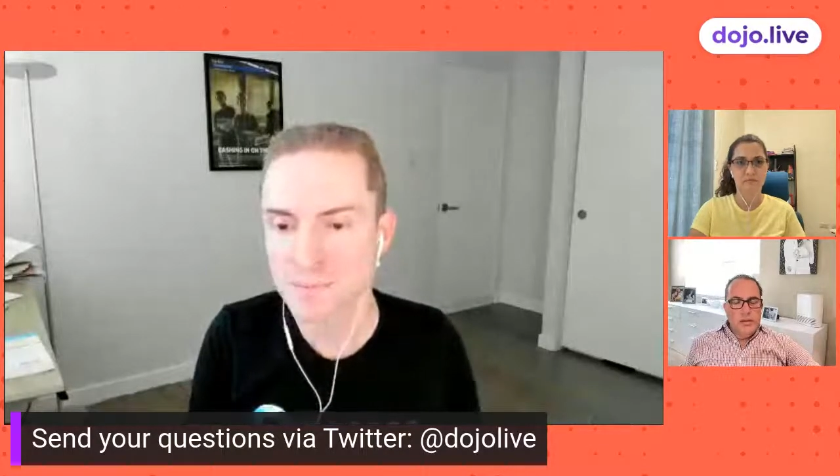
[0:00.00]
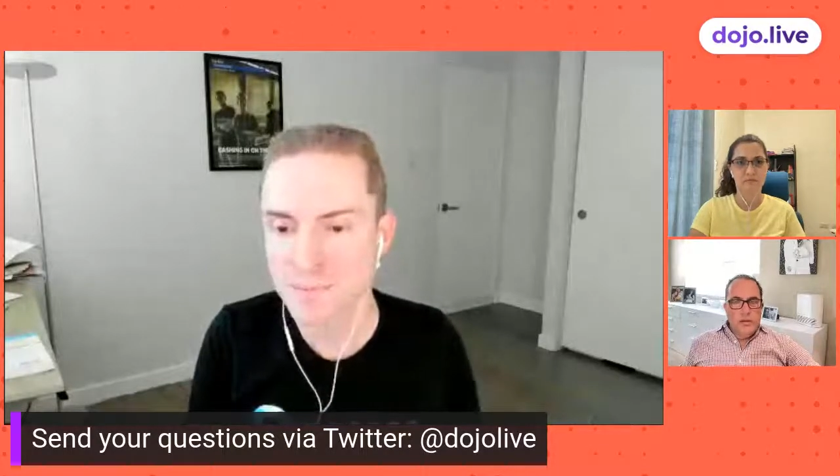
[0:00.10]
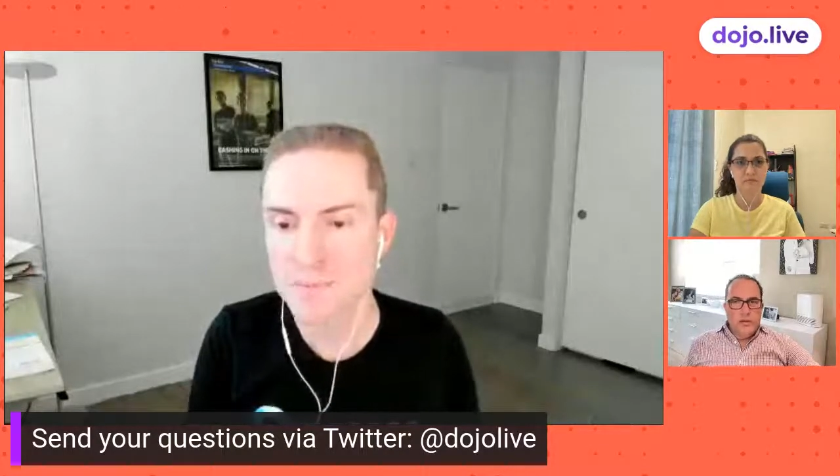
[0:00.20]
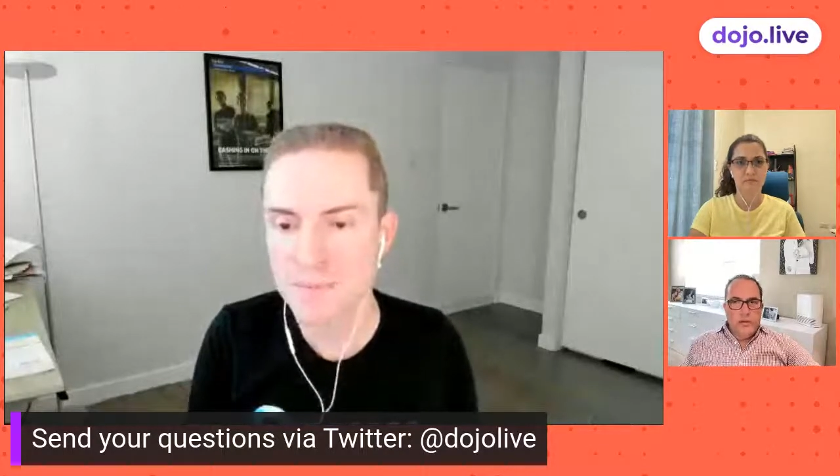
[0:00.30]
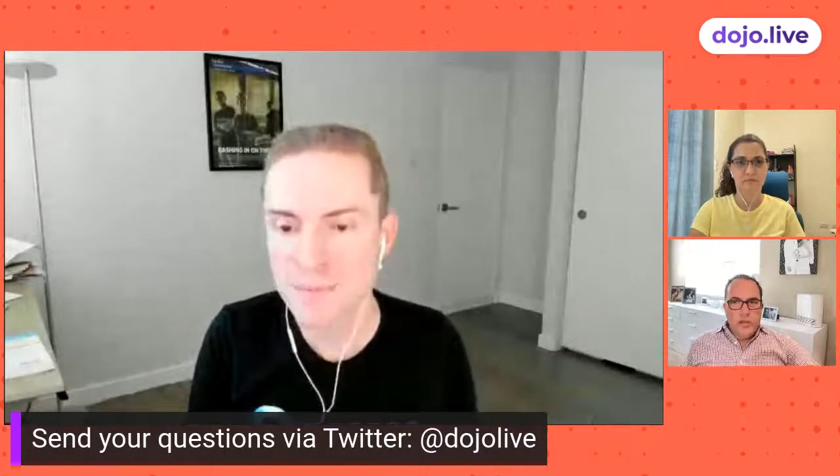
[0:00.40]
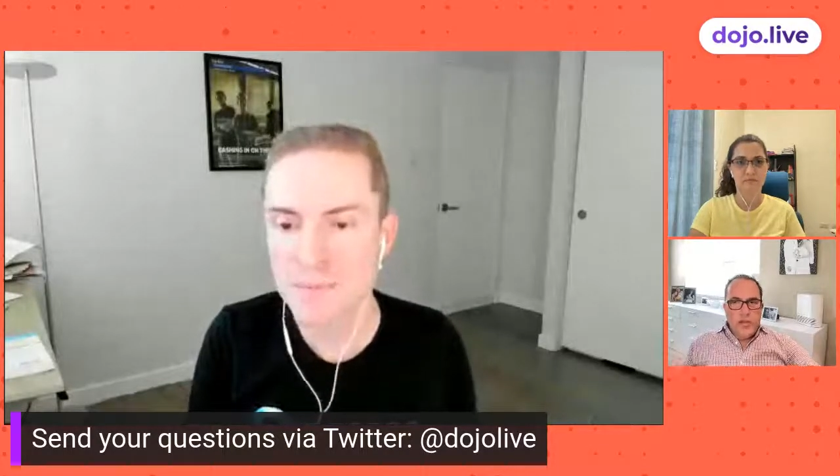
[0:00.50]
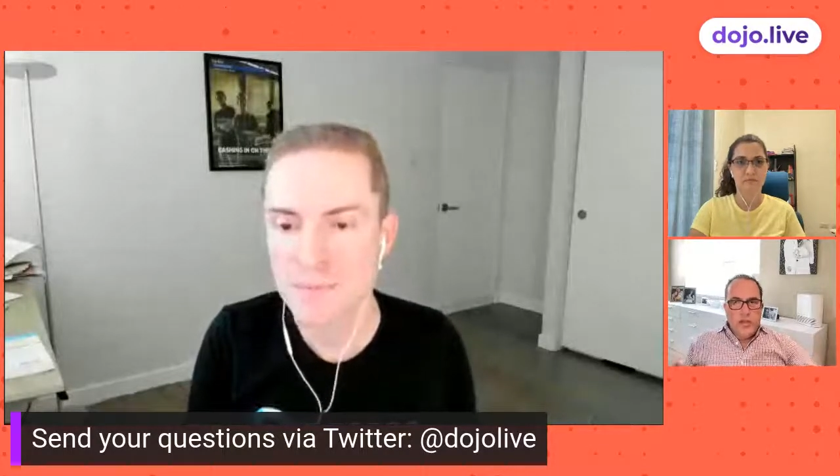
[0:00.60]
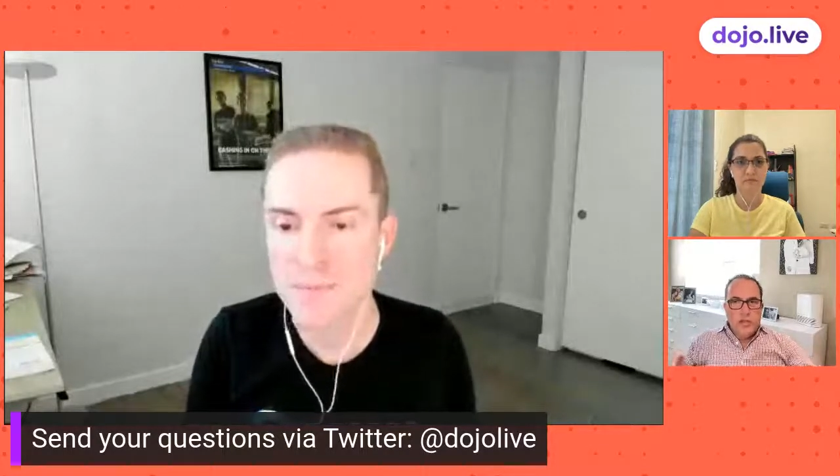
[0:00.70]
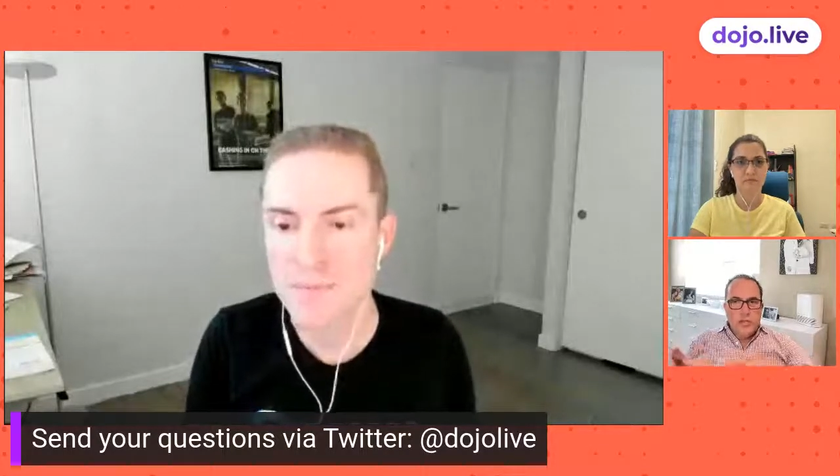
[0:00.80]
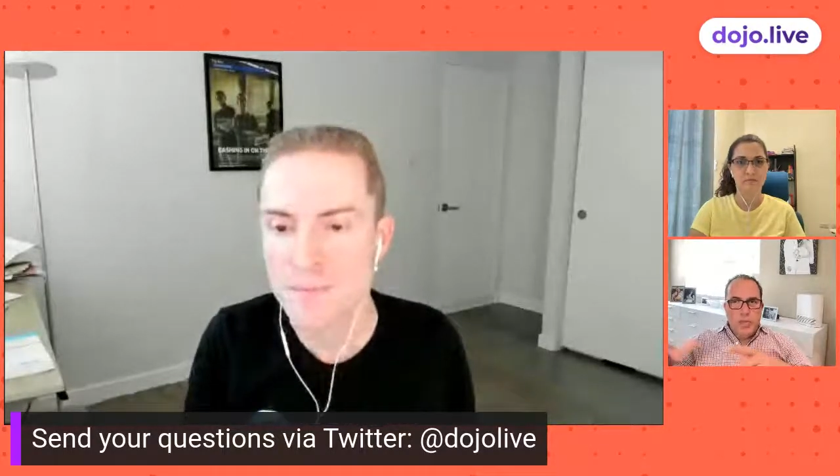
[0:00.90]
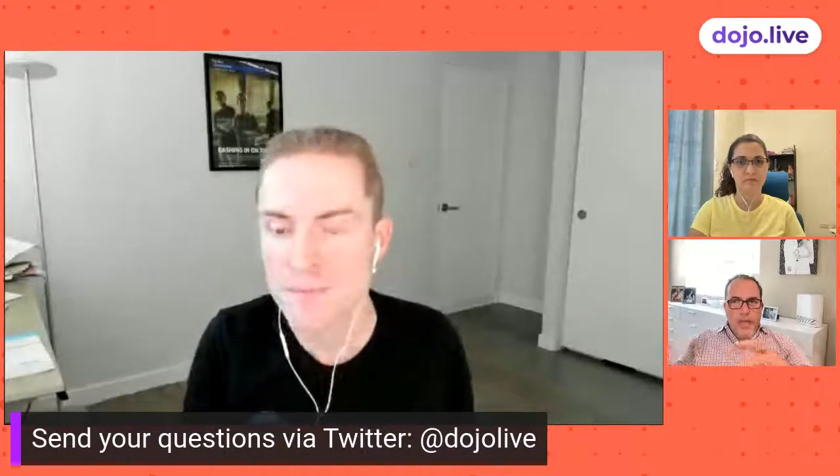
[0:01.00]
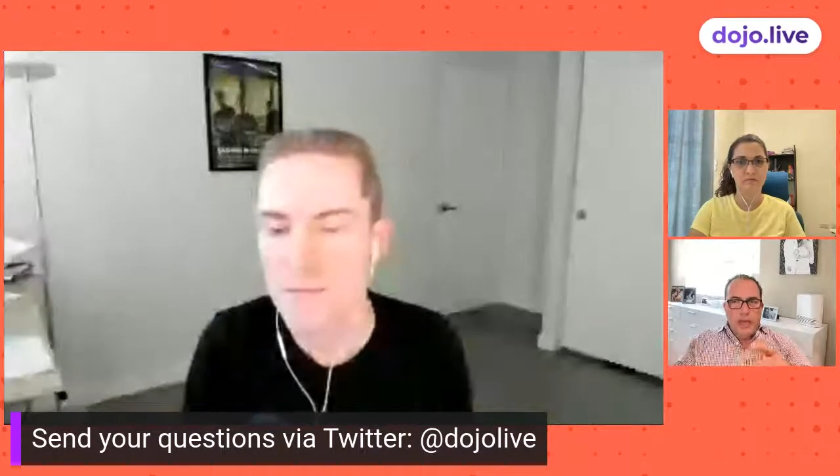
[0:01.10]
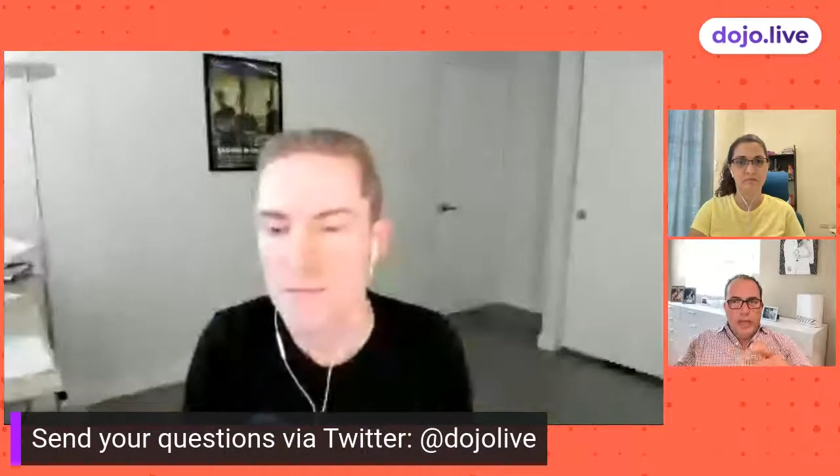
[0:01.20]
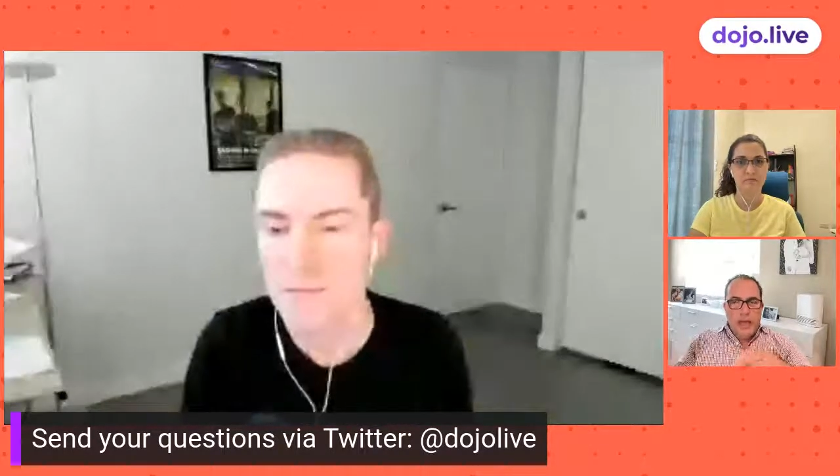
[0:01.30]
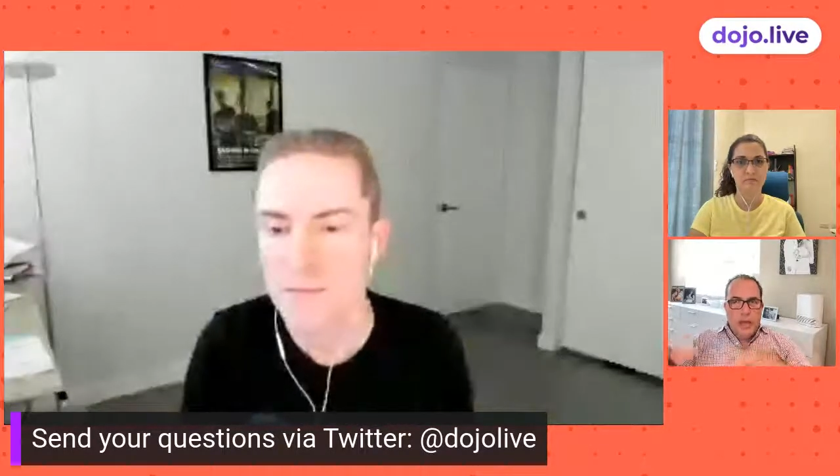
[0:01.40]
So if we could just
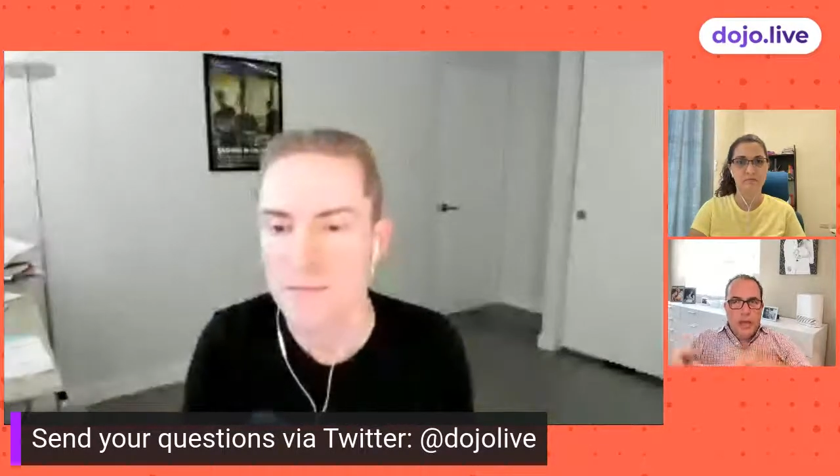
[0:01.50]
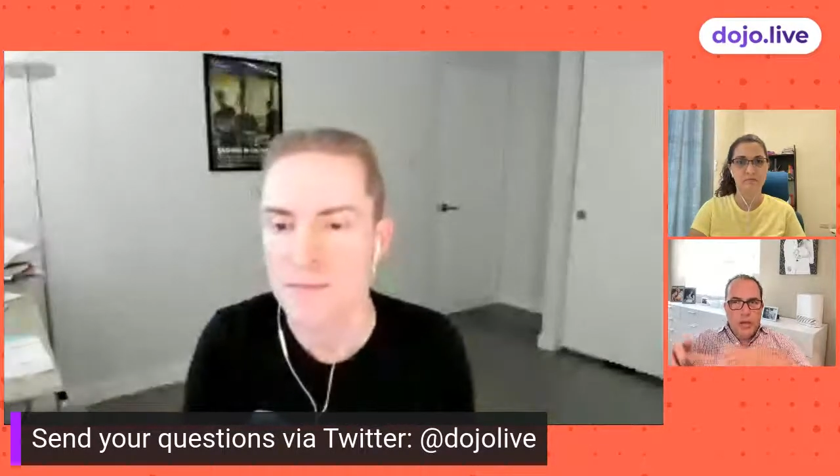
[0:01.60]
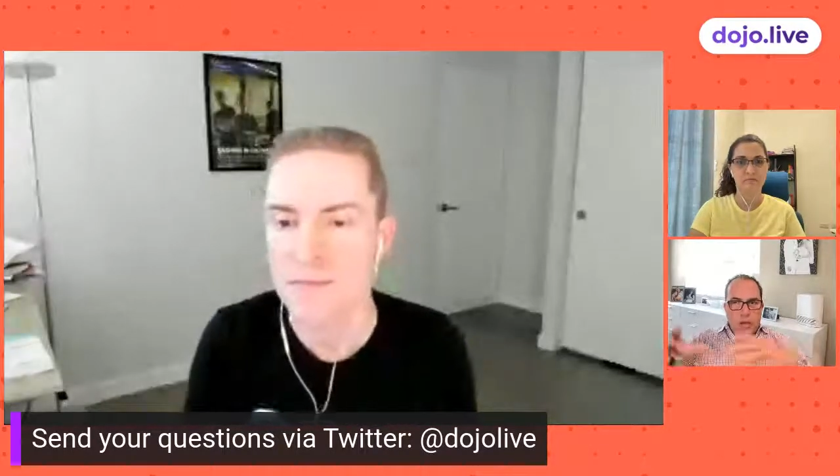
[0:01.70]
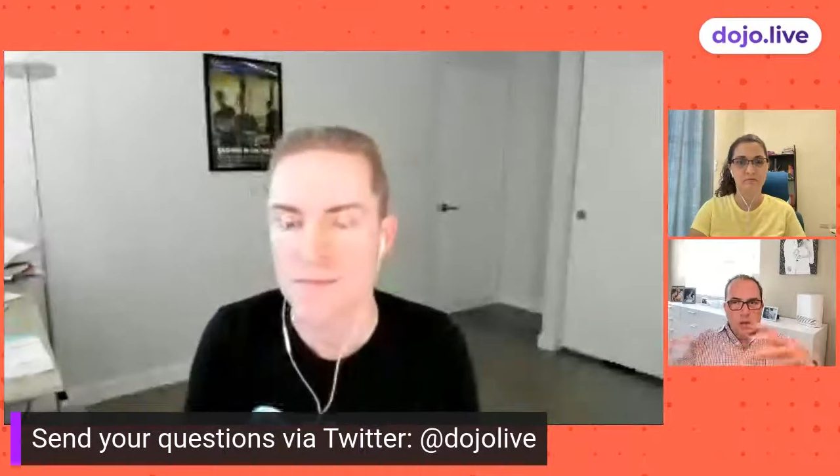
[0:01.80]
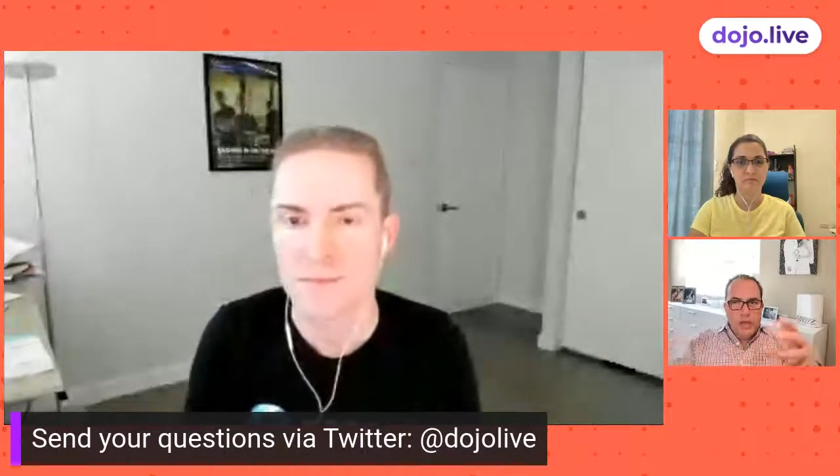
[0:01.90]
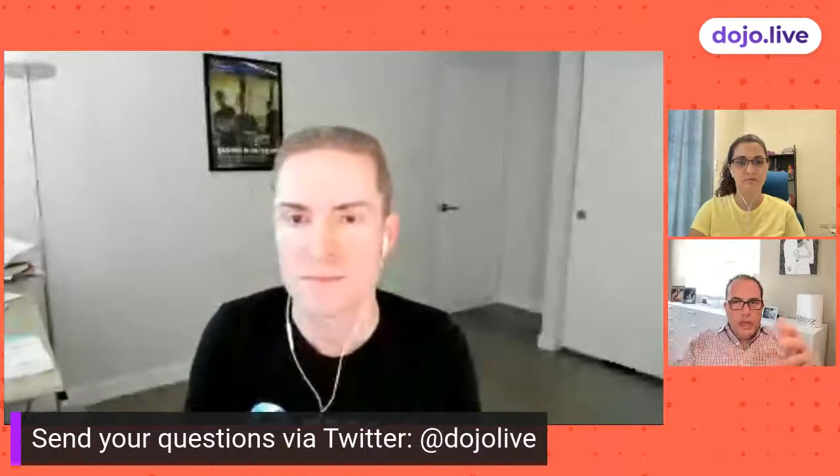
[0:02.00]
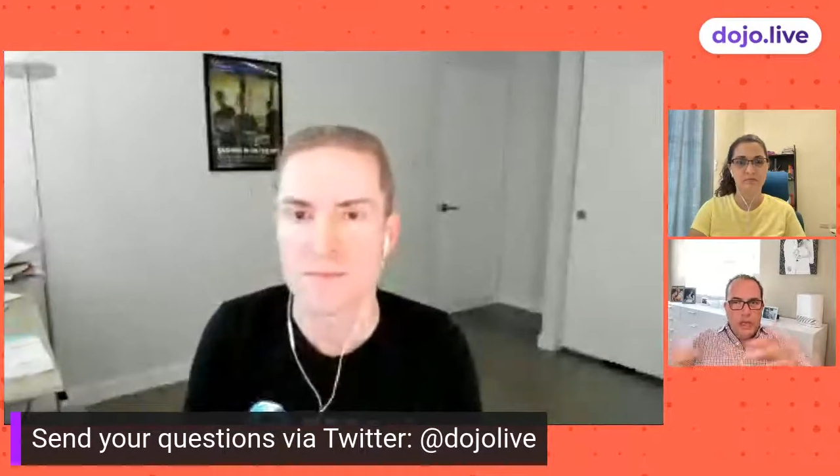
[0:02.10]
paint that a little,